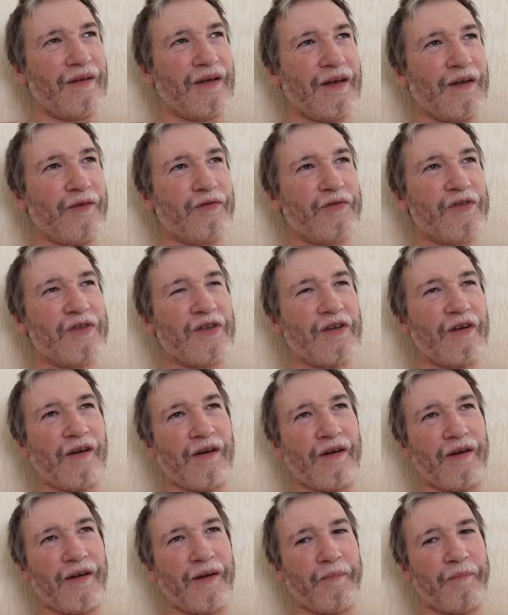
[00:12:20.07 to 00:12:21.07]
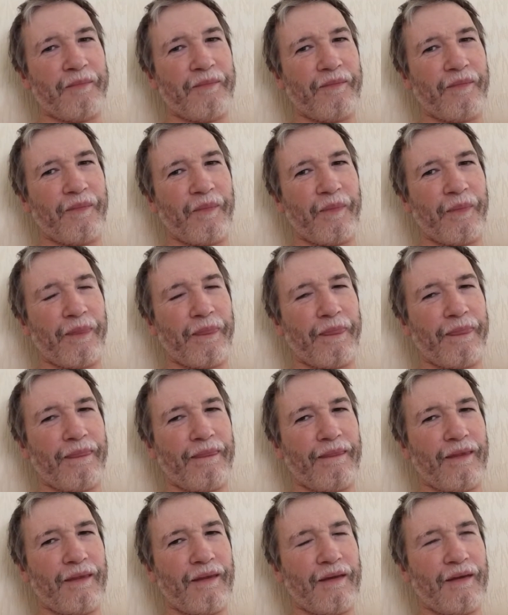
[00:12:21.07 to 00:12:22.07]
have time,
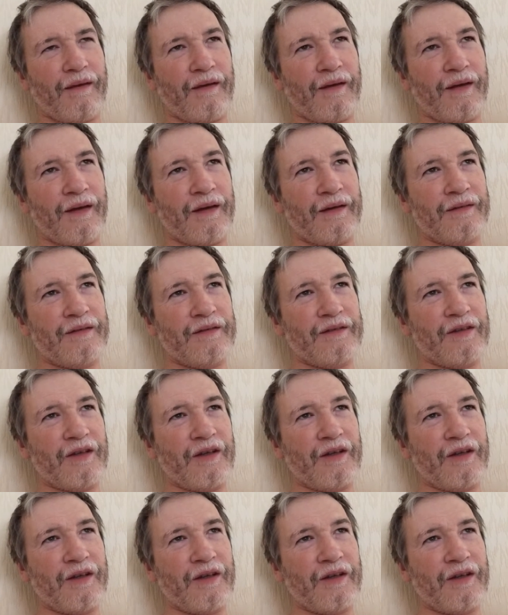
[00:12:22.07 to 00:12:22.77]
and